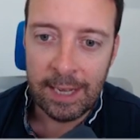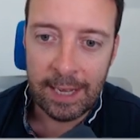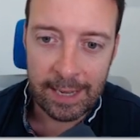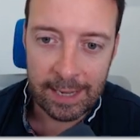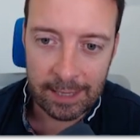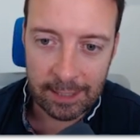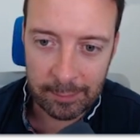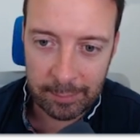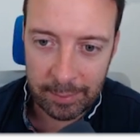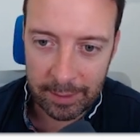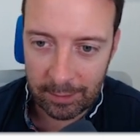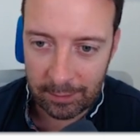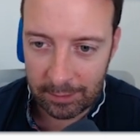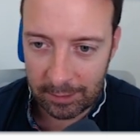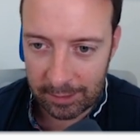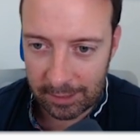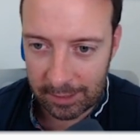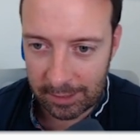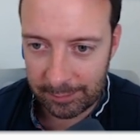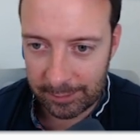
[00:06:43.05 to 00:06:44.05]
AI powered
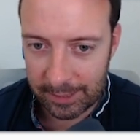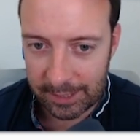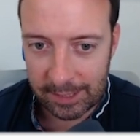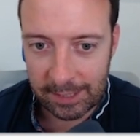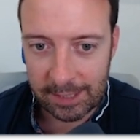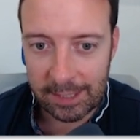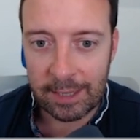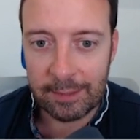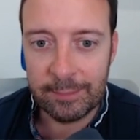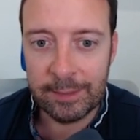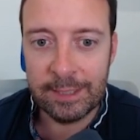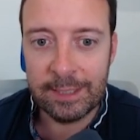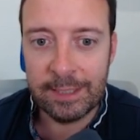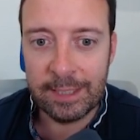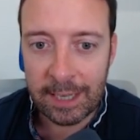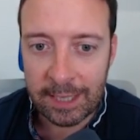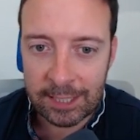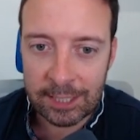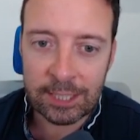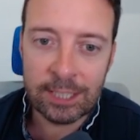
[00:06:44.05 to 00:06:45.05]
customer
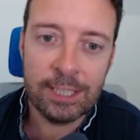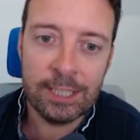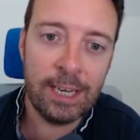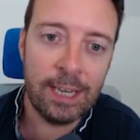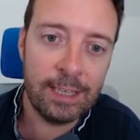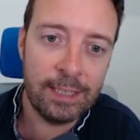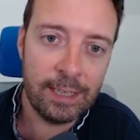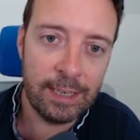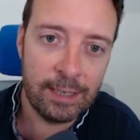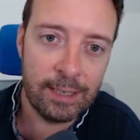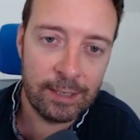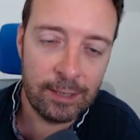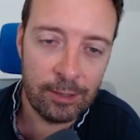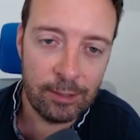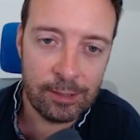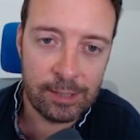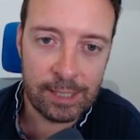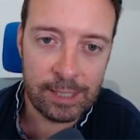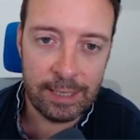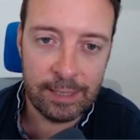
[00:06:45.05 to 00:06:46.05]
segmentation, and then it
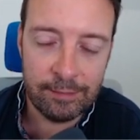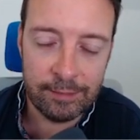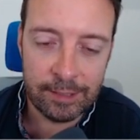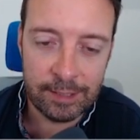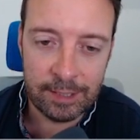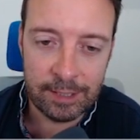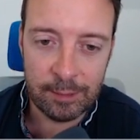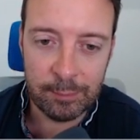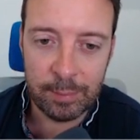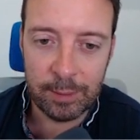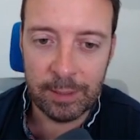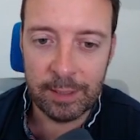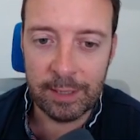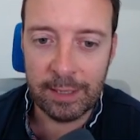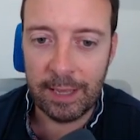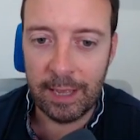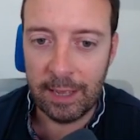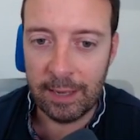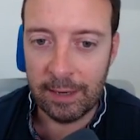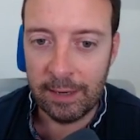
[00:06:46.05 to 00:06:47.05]
goes even deeper
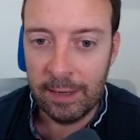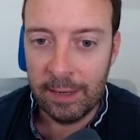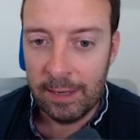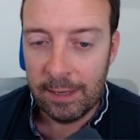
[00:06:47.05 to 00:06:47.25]
again.